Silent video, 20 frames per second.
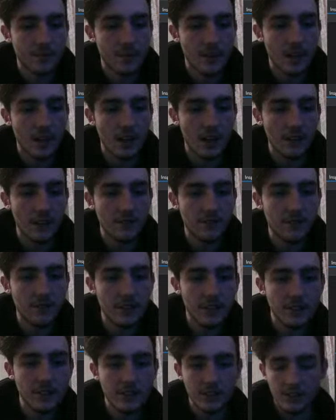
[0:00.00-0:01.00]
I'm
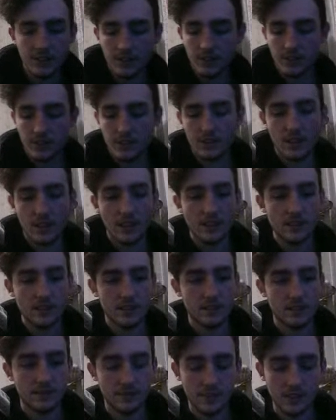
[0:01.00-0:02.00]
fairly sure it
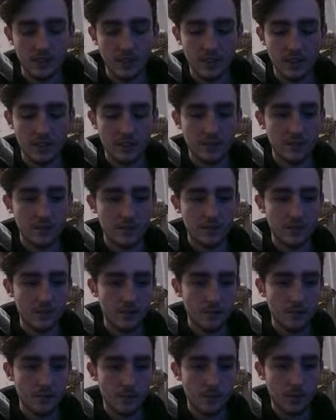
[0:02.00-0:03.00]
does. So
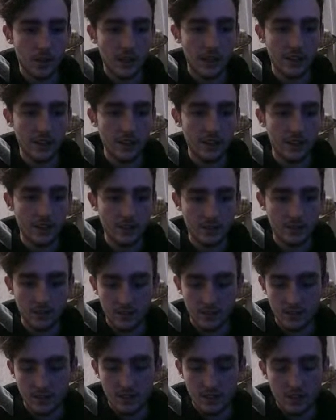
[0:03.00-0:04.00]
player
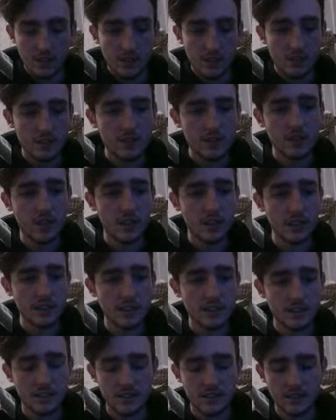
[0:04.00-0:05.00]

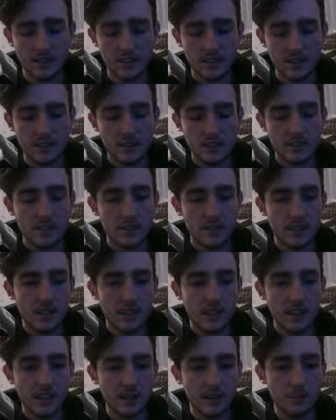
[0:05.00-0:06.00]
dot
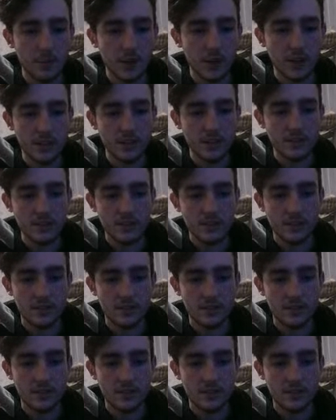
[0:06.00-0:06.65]
get components.